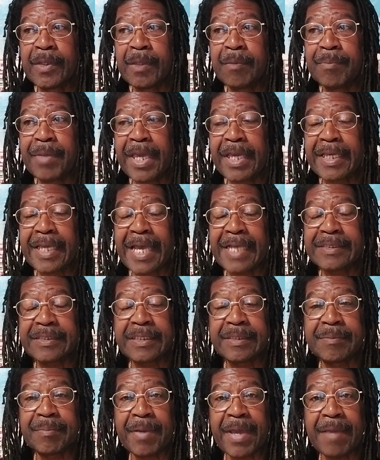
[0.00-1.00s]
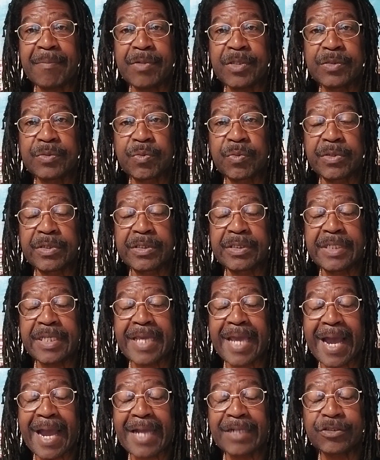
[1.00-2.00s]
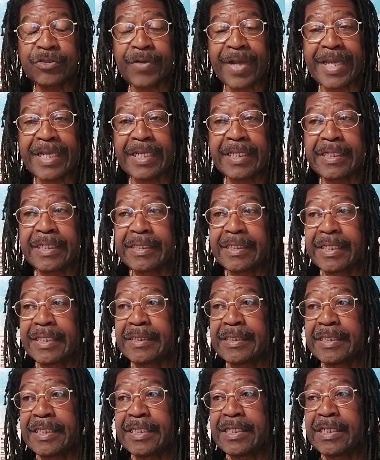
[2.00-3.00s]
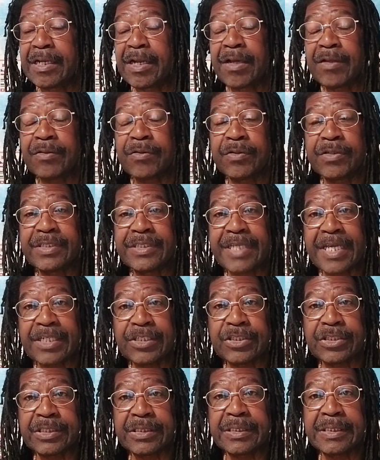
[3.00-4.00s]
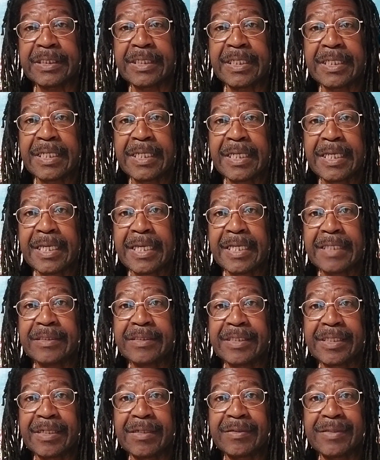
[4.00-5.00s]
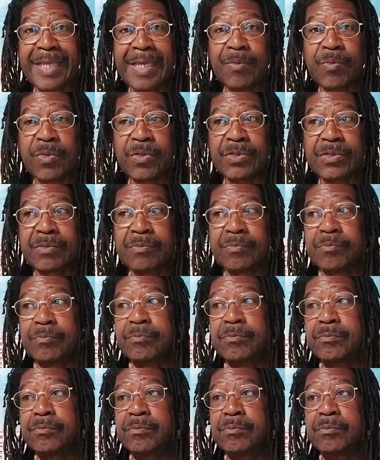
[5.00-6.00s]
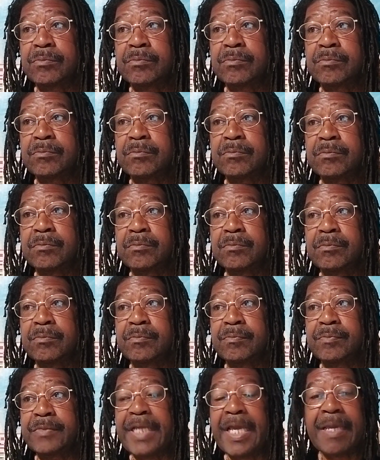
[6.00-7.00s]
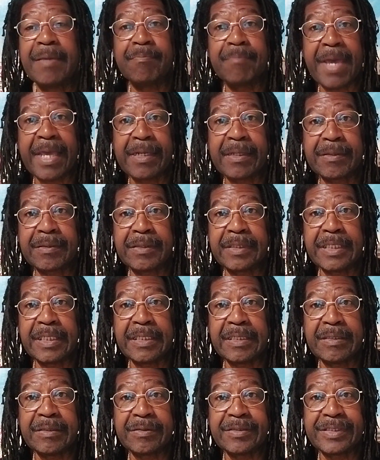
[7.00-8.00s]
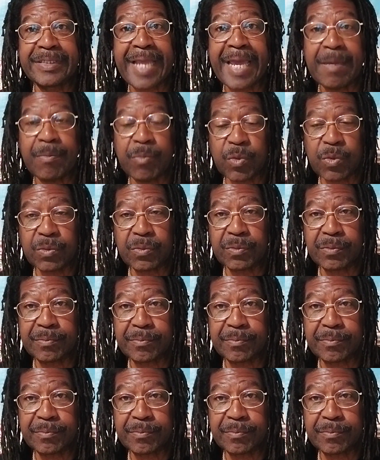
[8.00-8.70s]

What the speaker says: being as the babies were dehydrated and needed other attention until they were deemed medically stable.